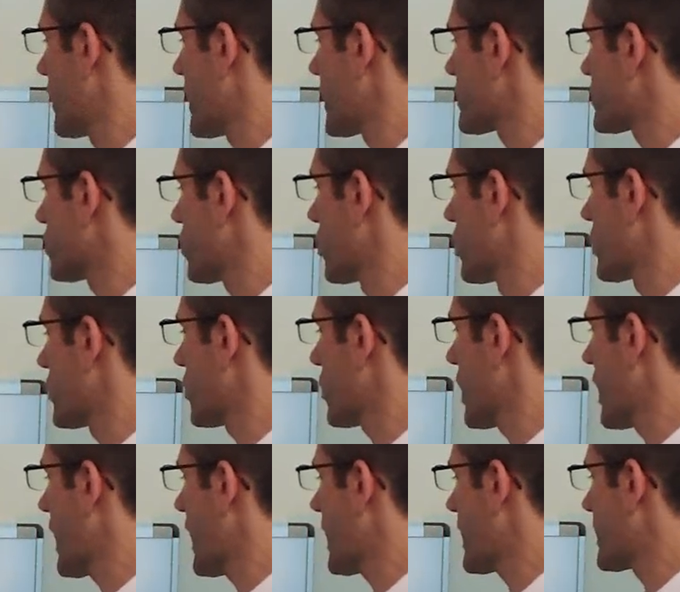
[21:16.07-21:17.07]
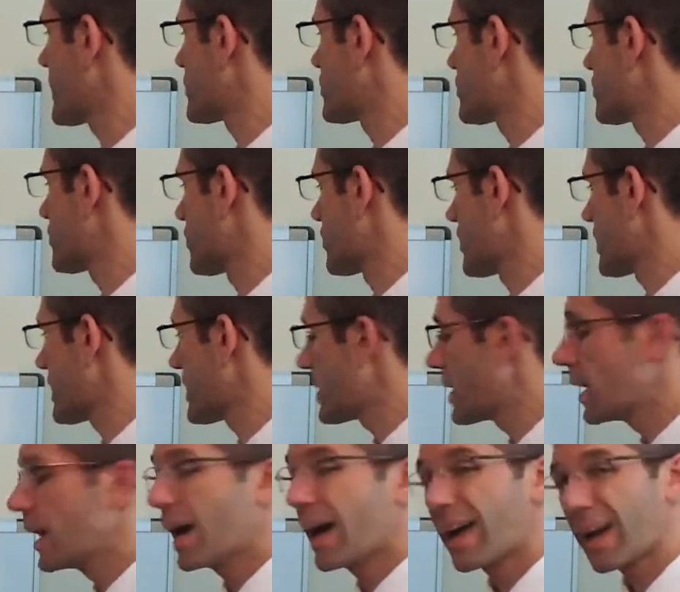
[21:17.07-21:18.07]
minus 1y is
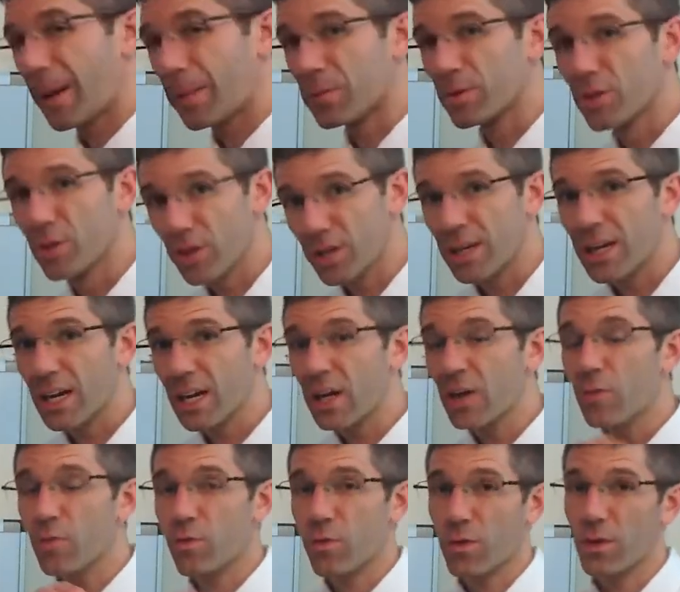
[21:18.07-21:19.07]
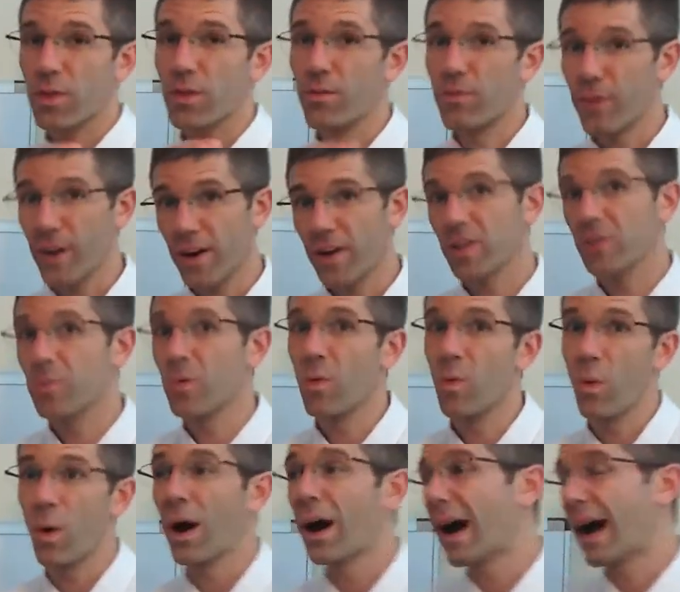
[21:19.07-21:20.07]
3. And I'm looking for the variable
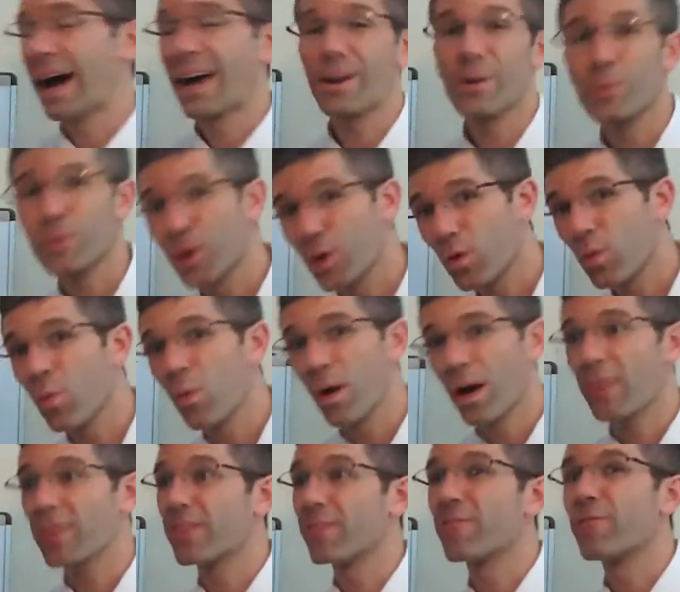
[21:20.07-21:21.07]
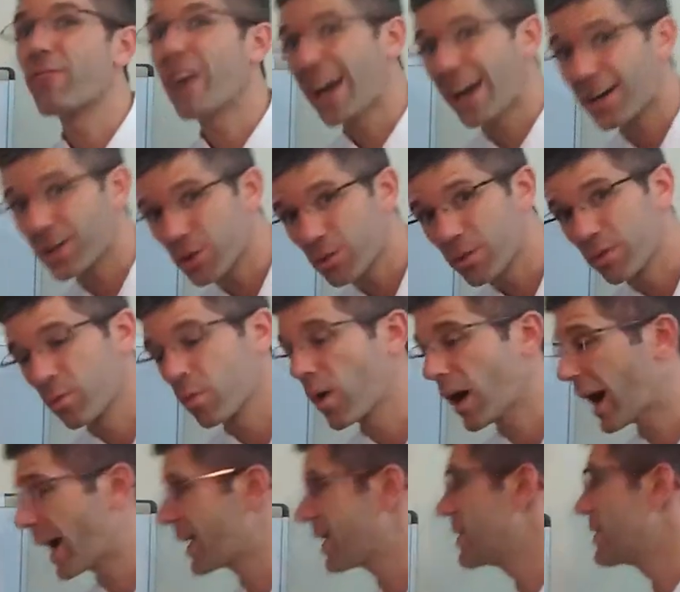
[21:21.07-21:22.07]
y. I don't know what the value of
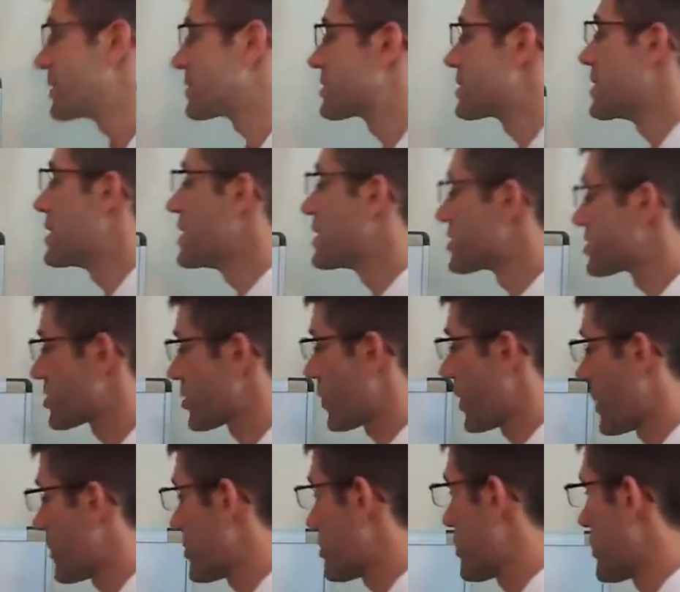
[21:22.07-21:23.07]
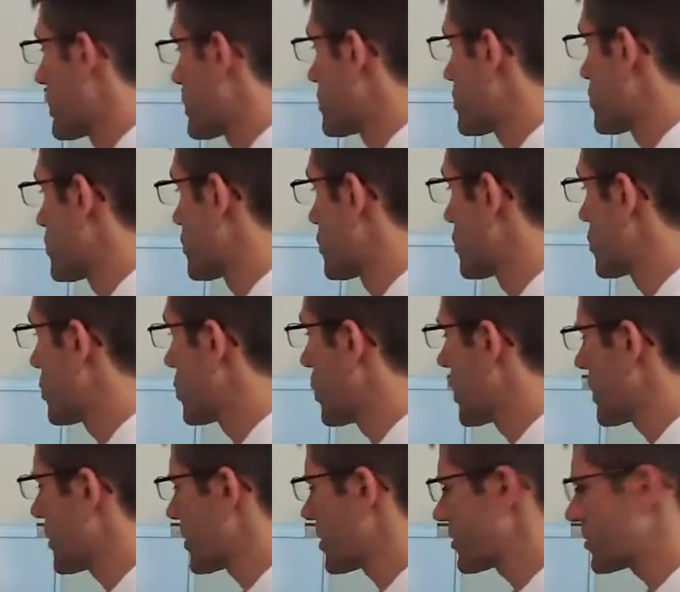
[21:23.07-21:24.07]
y is. So I'm going to,
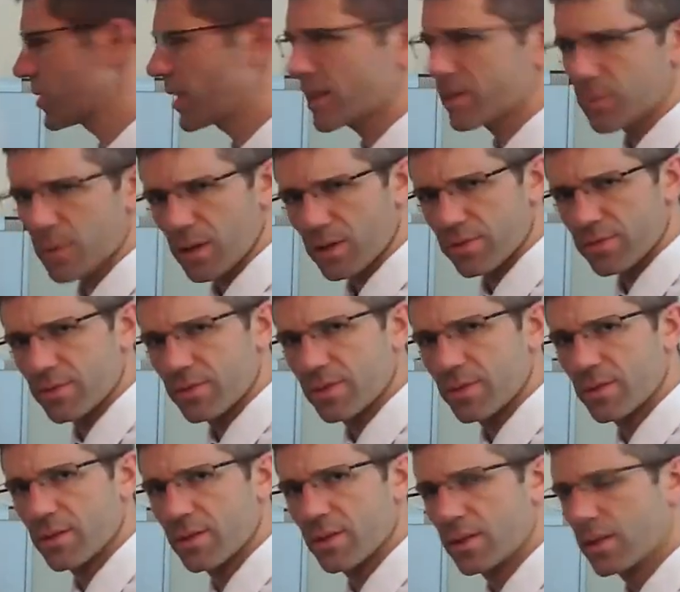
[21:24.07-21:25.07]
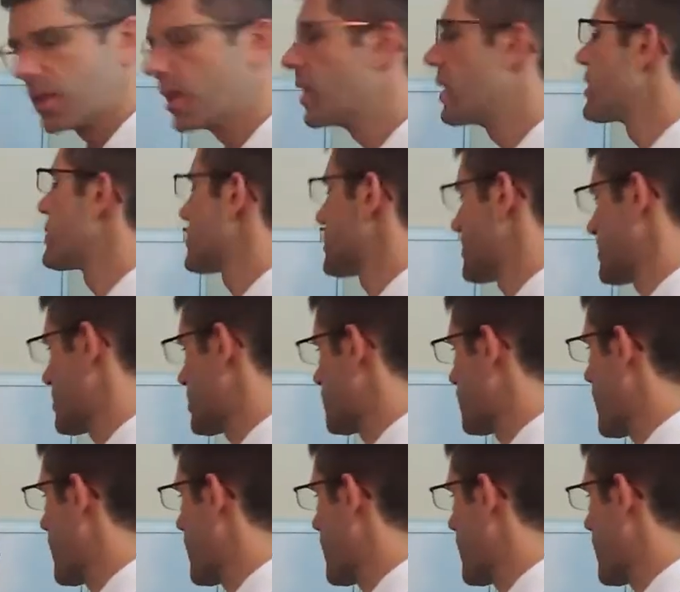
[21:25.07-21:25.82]
what am I going to do that 12? Since it's